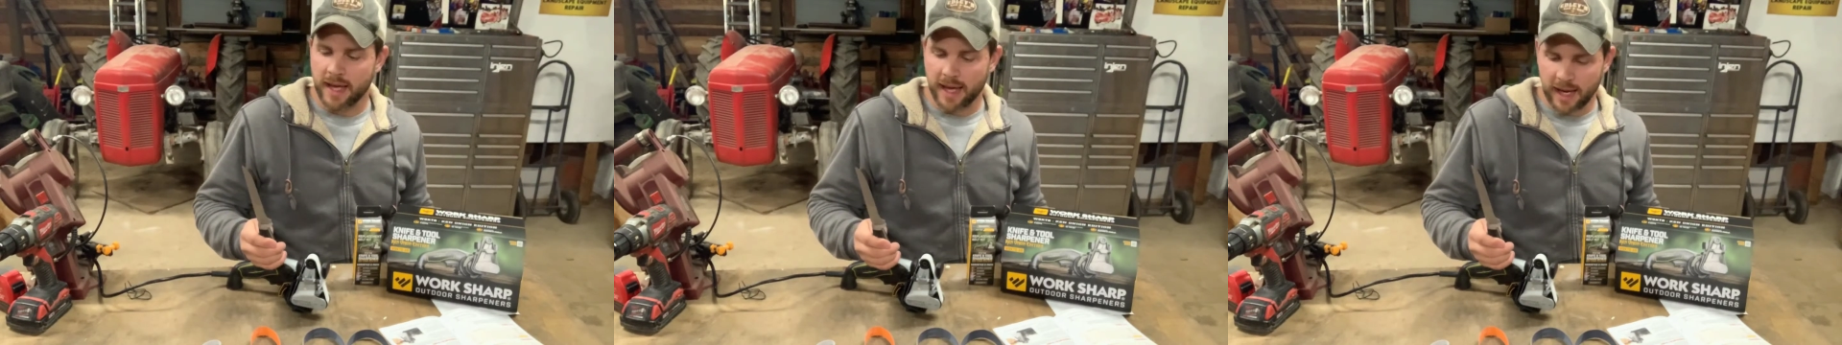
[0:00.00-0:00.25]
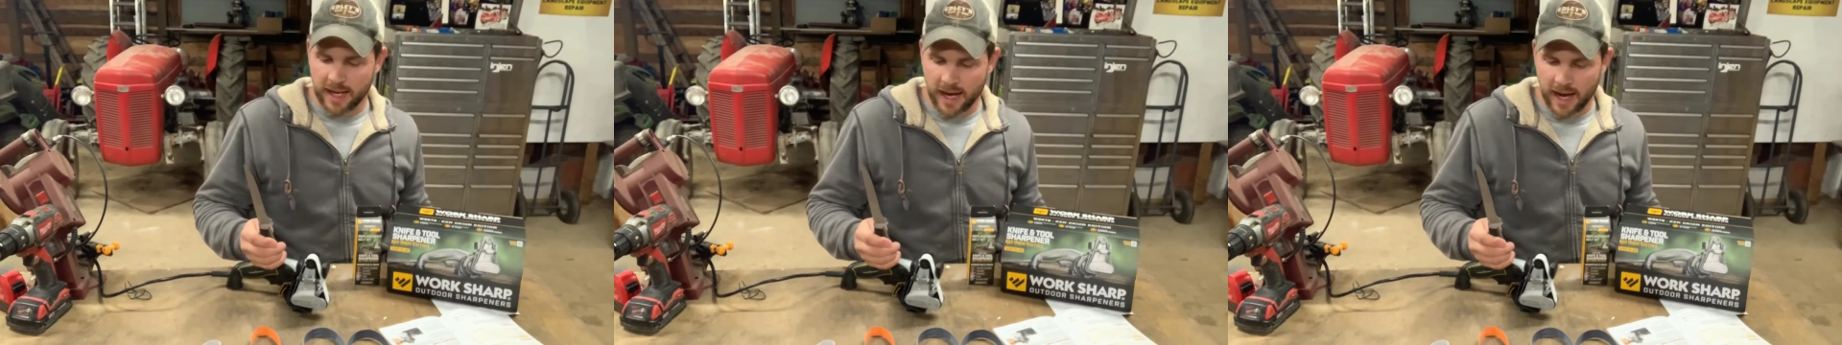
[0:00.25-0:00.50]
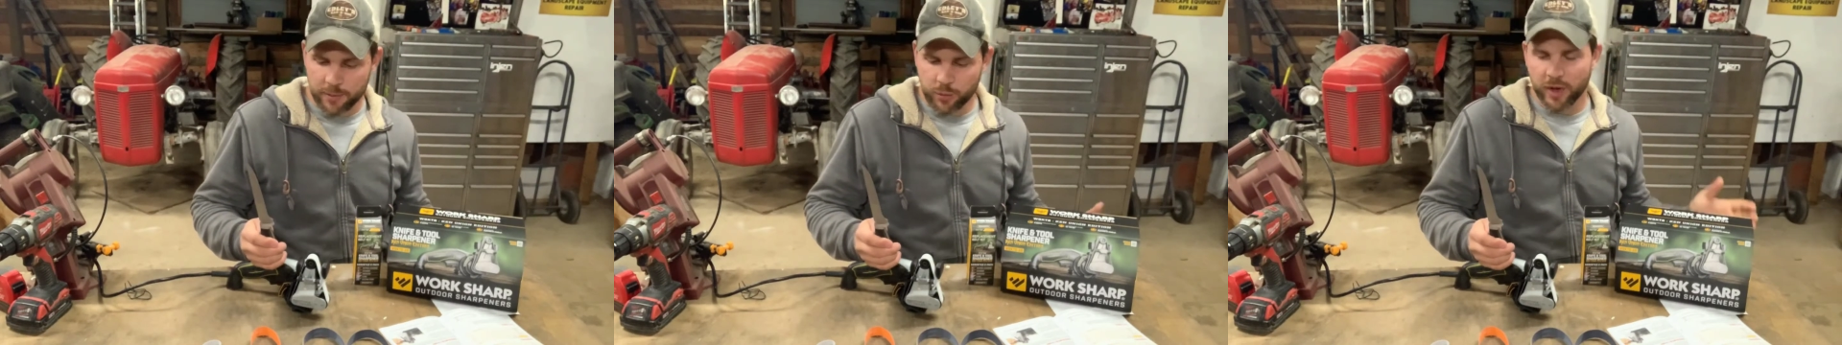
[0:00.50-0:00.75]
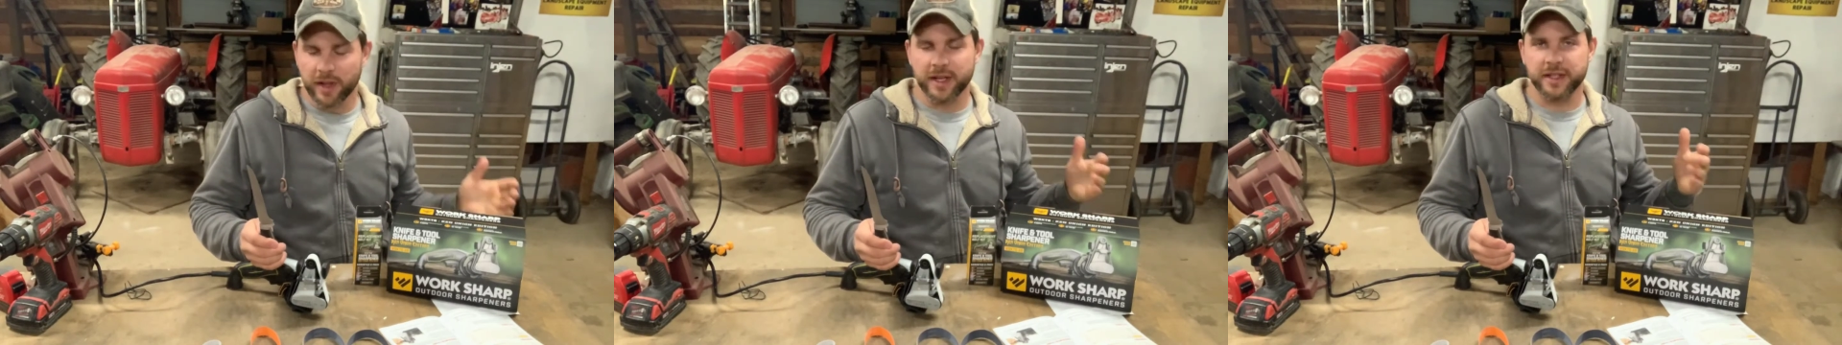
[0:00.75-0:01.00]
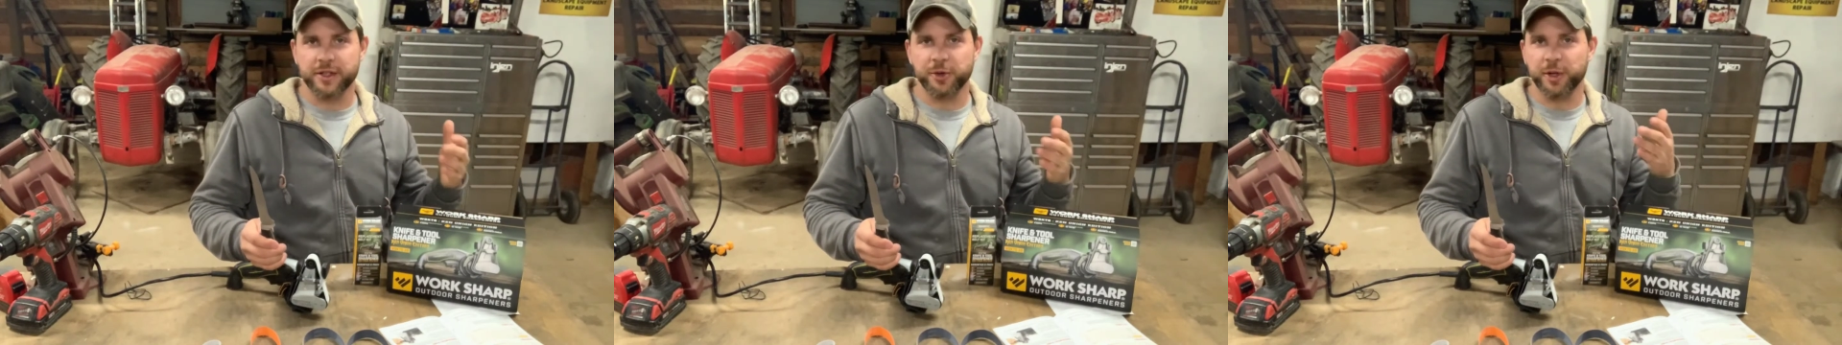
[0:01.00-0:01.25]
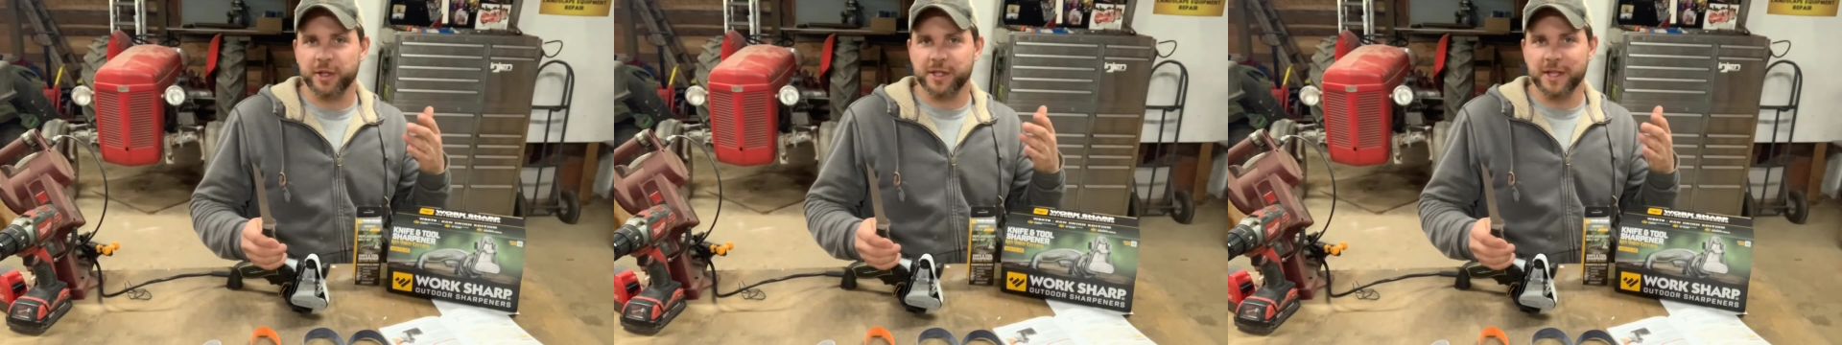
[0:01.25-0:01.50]
And I'm willing
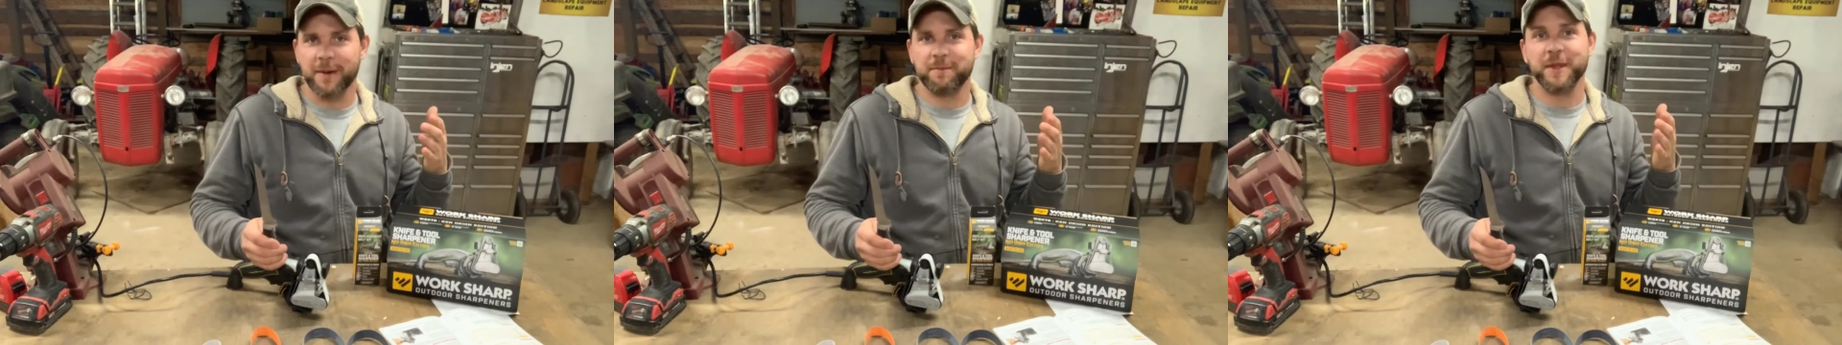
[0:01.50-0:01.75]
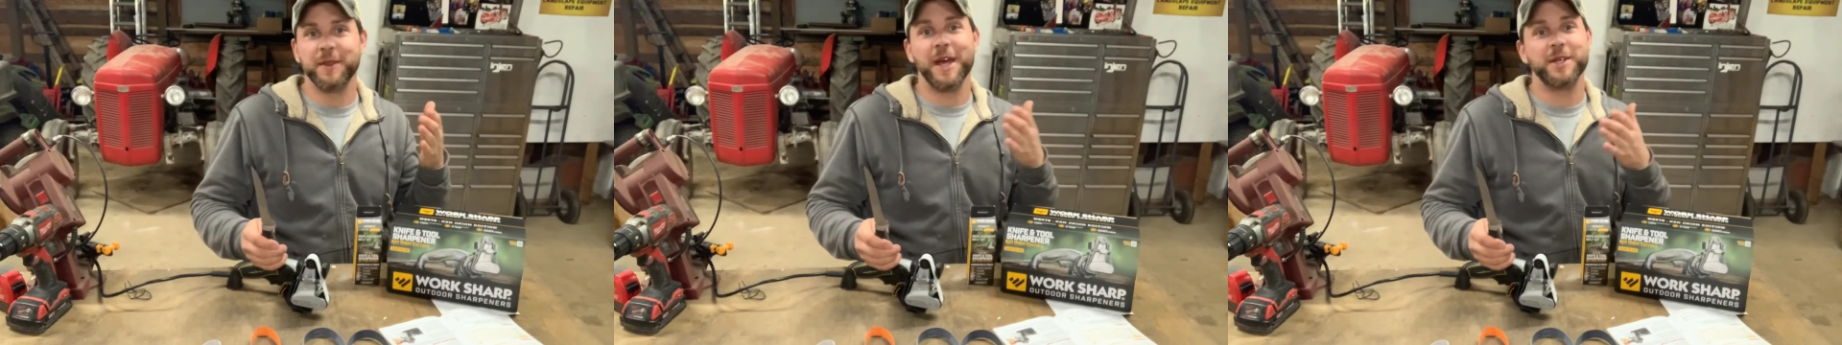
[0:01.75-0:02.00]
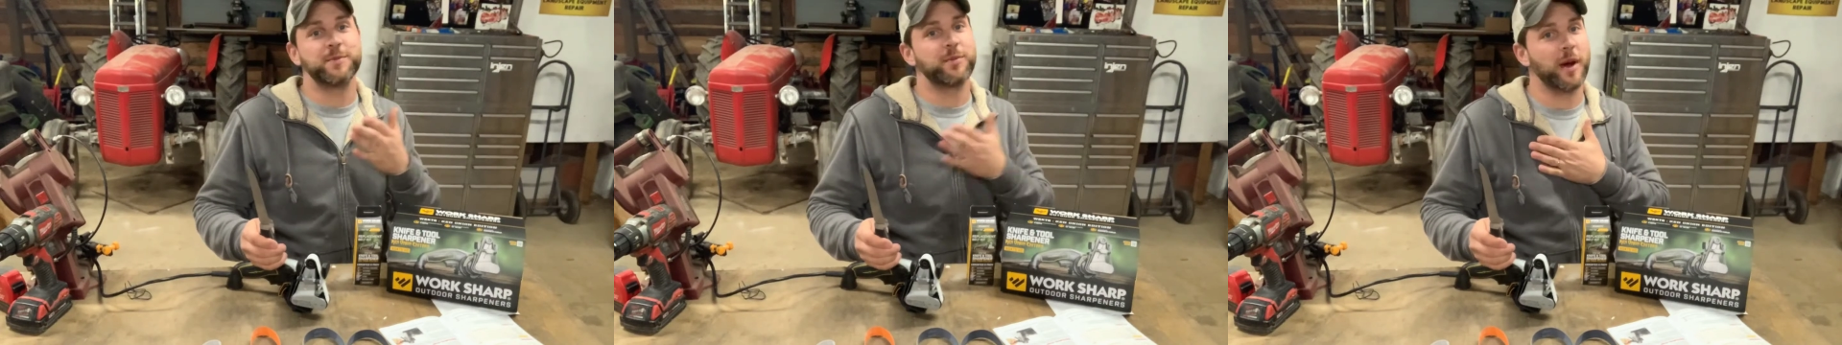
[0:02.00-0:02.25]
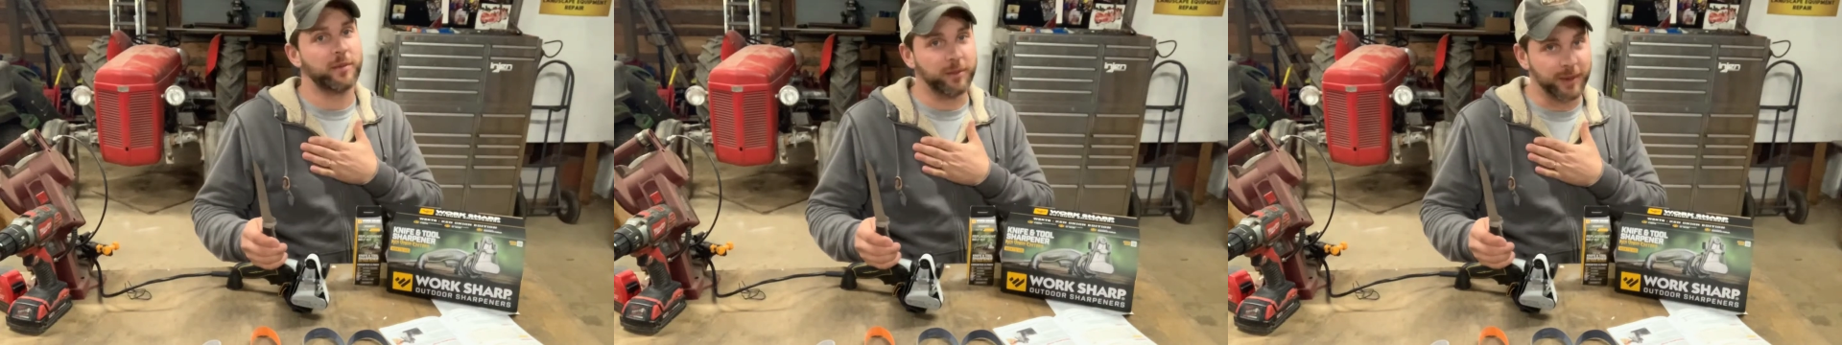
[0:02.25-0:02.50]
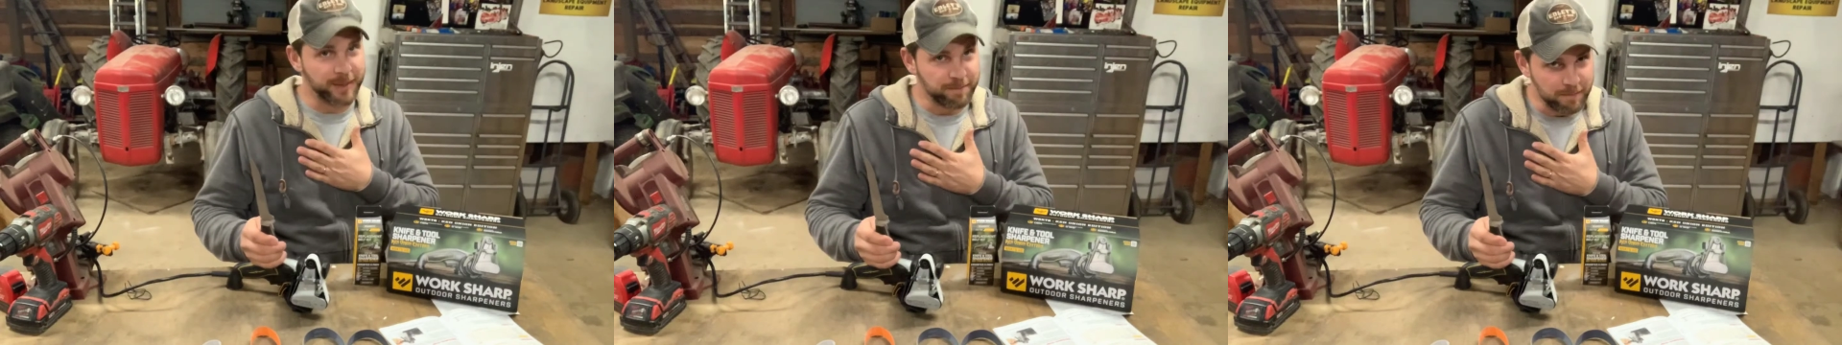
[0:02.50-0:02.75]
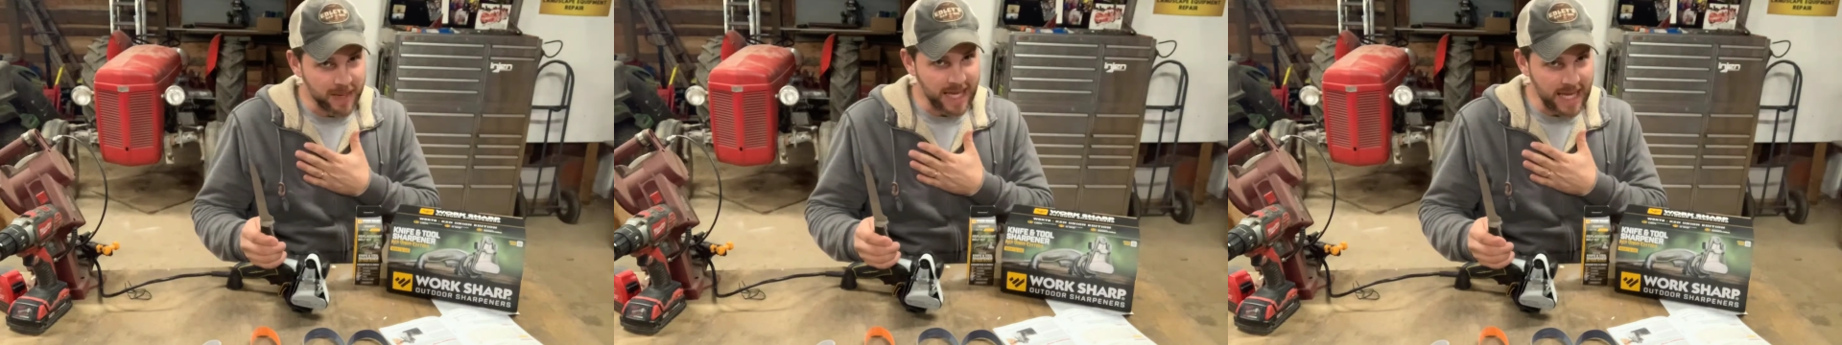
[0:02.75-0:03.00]
to accept that that's probably
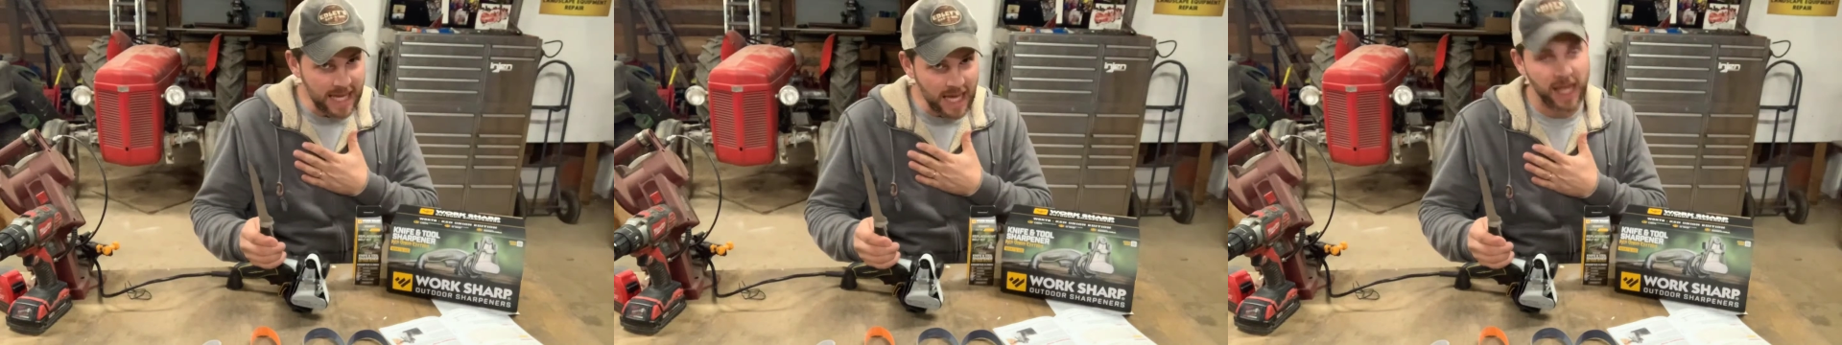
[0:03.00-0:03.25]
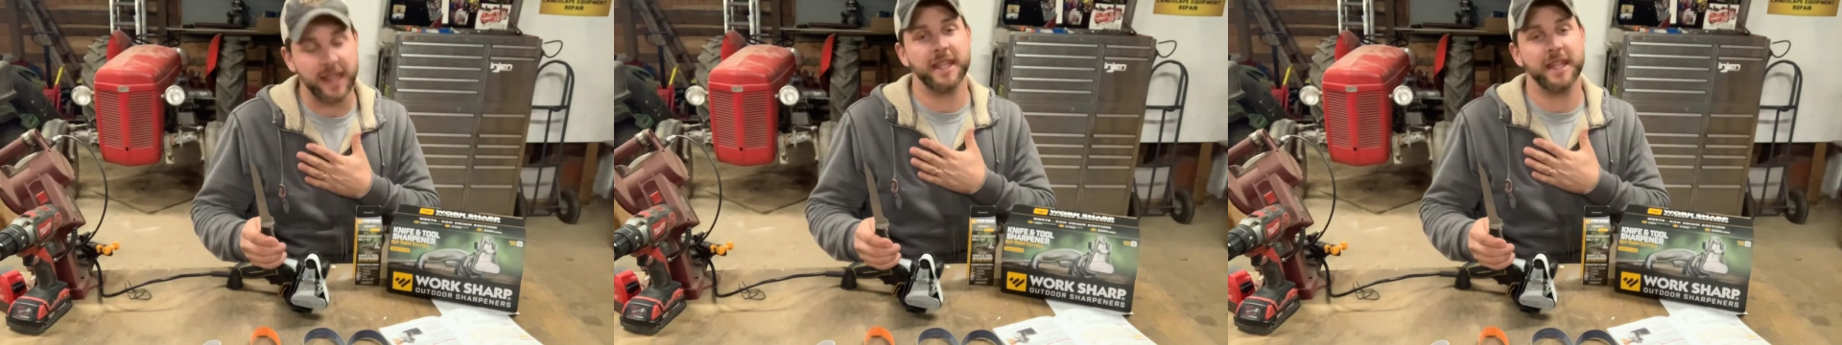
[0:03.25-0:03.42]
me